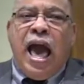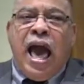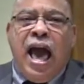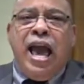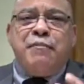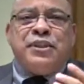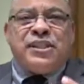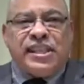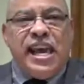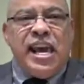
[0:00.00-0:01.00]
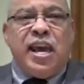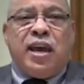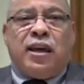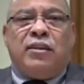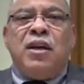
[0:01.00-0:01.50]
I'm
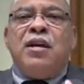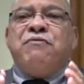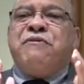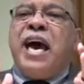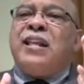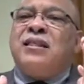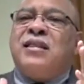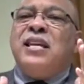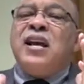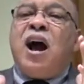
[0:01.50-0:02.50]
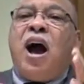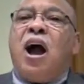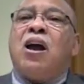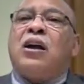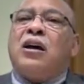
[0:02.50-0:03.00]
seeing that the
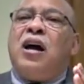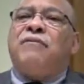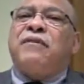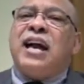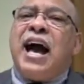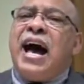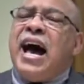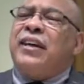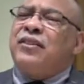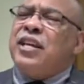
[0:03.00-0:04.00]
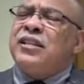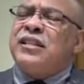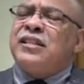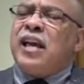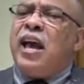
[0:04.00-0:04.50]
ark of God, this
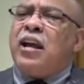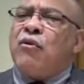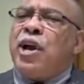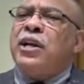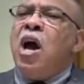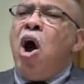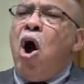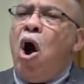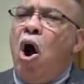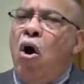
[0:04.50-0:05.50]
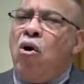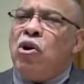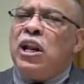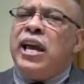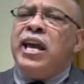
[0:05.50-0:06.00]
sacred,
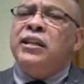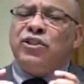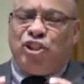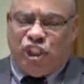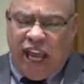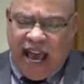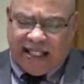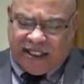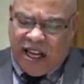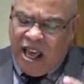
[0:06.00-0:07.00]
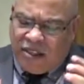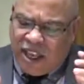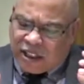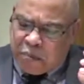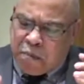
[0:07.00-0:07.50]
holy chest,
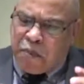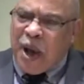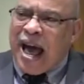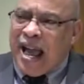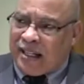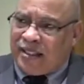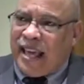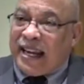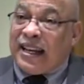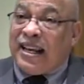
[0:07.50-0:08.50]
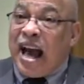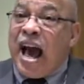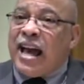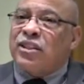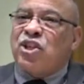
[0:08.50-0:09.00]
this box that
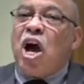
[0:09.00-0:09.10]
God